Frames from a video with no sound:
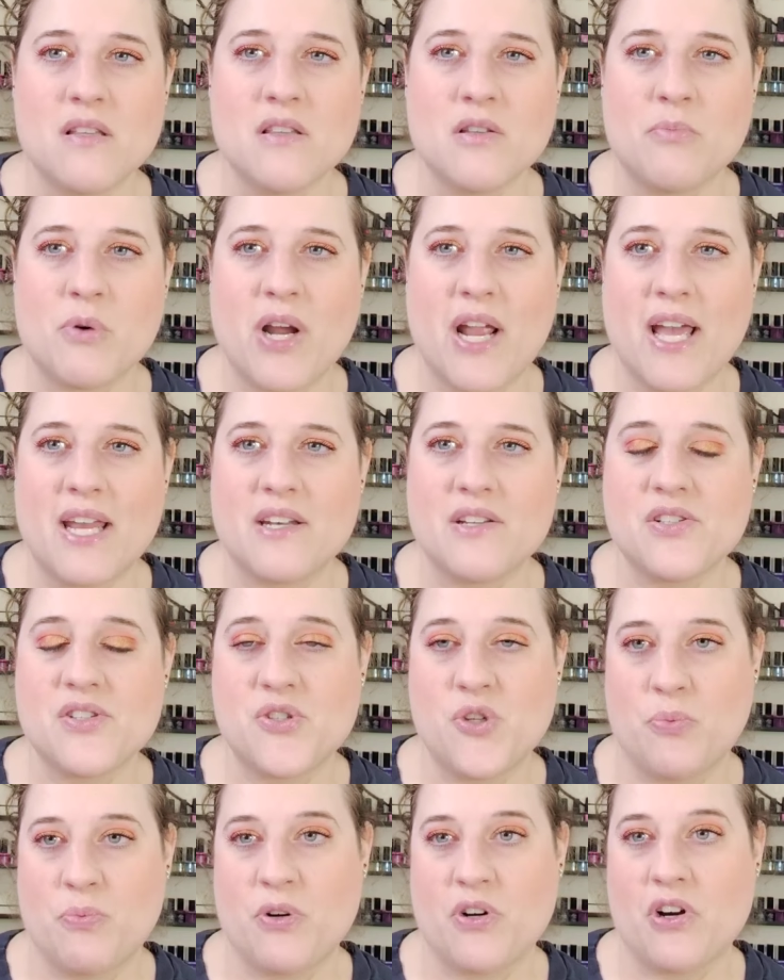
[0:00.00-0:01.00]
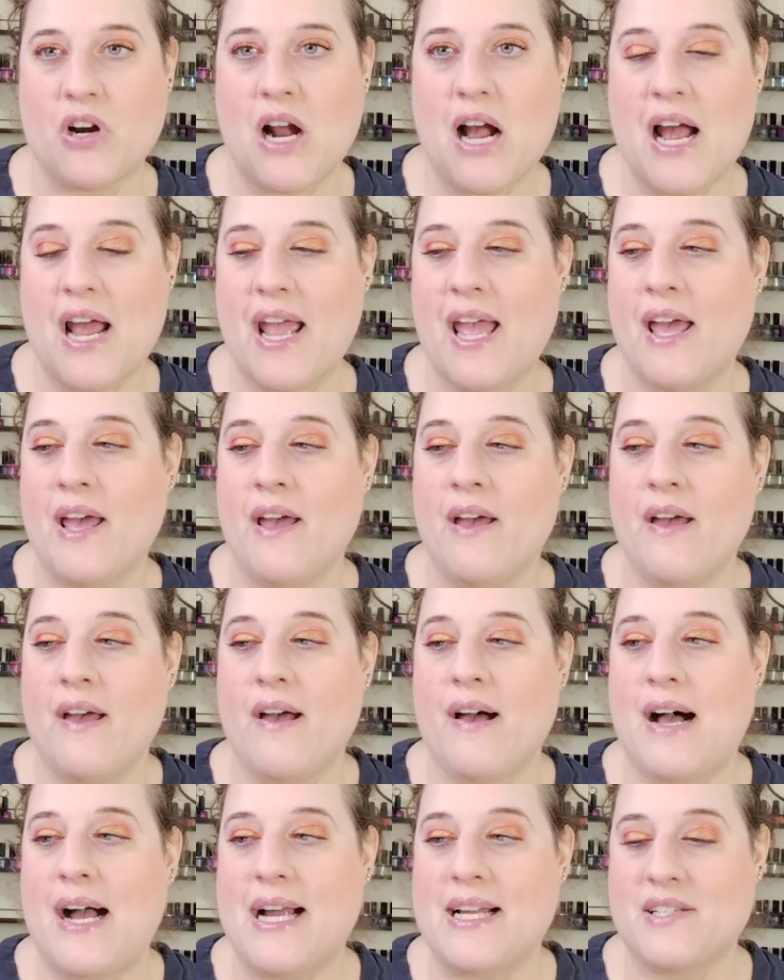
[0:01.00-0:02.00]
the brand Super Dry.
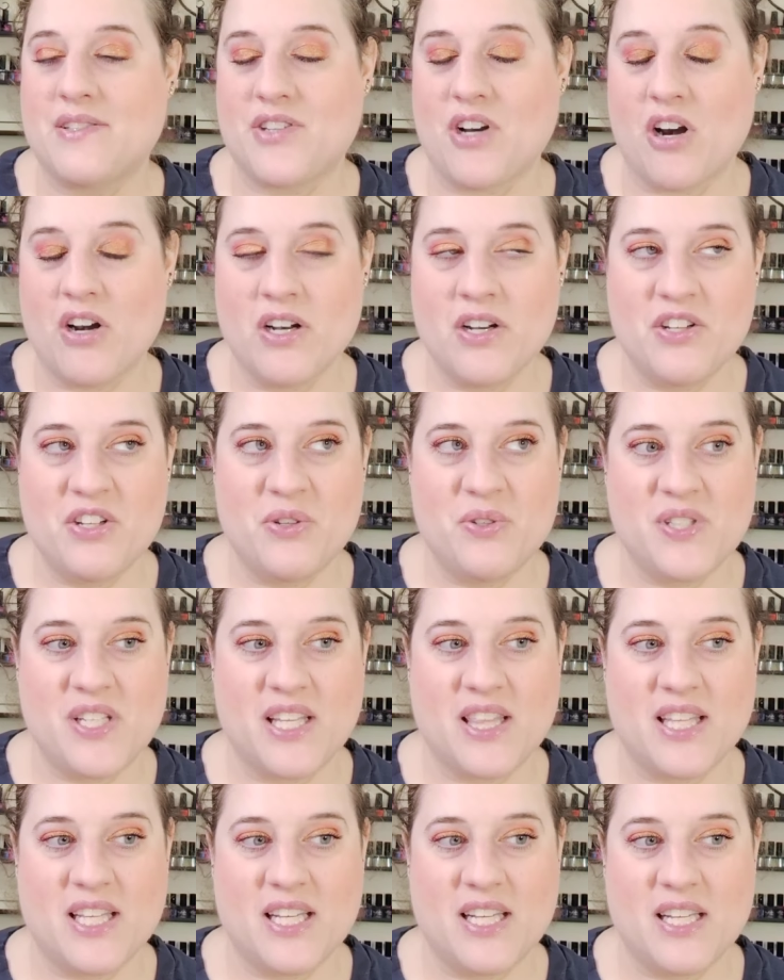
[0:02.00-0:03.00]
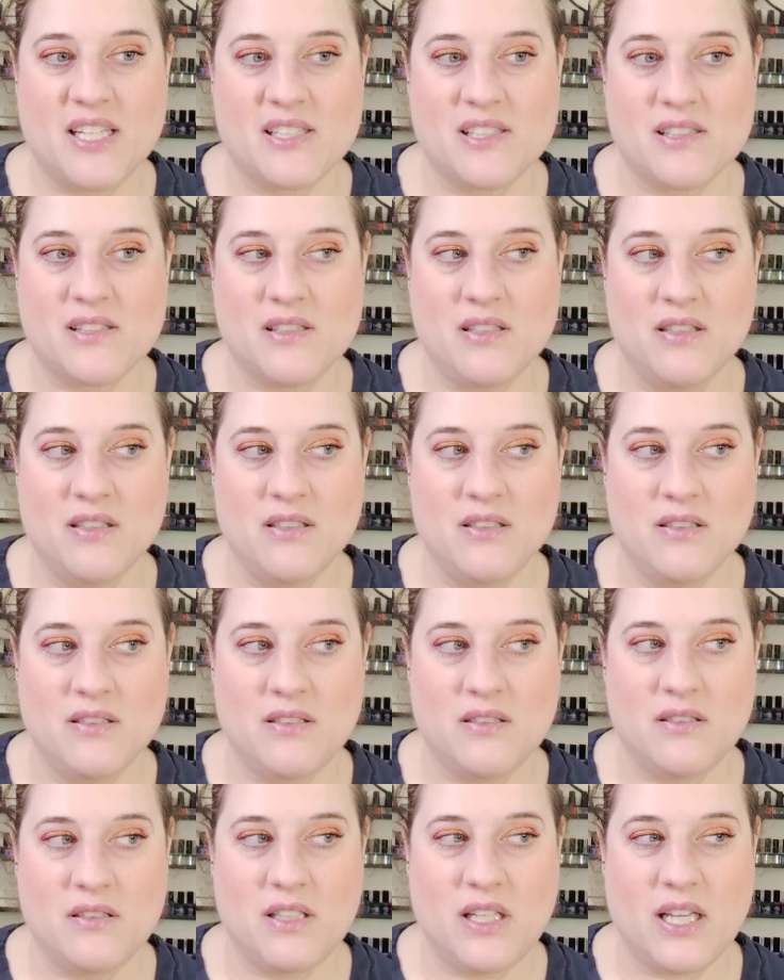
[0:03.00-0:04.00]
I started using this
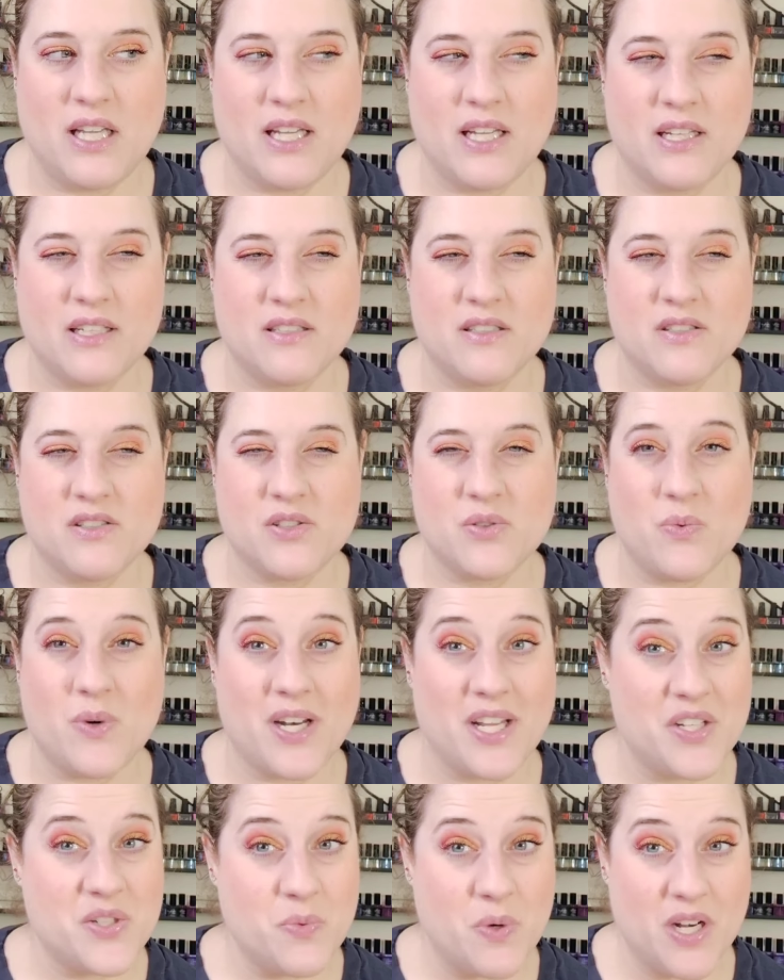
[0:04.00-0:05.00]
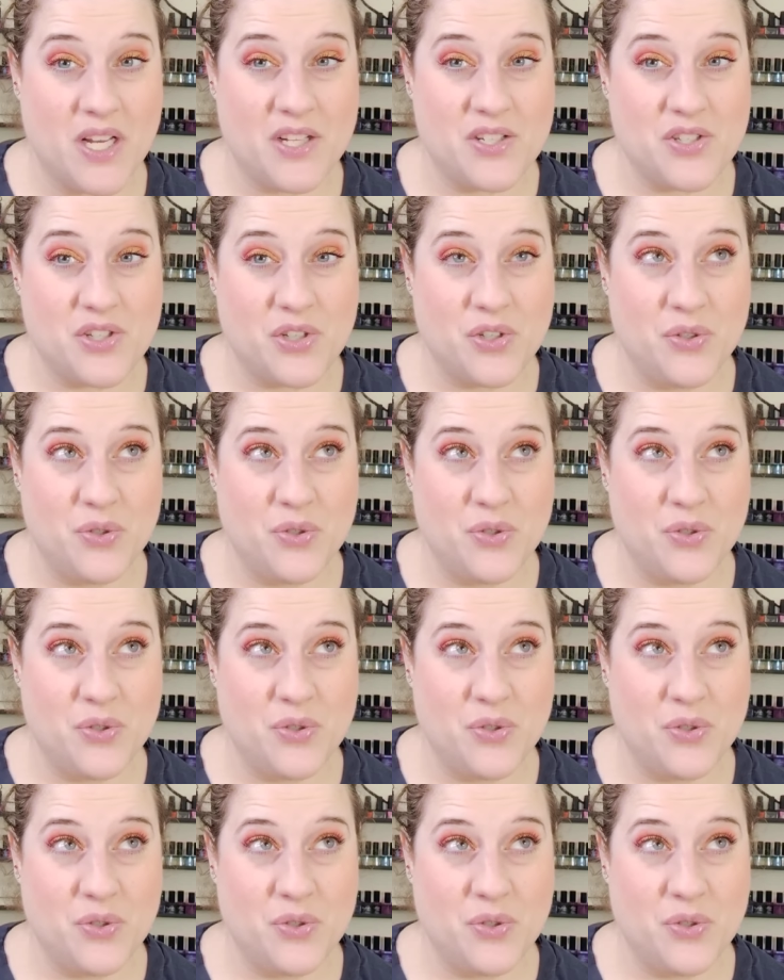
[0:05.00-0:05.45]
in 2022,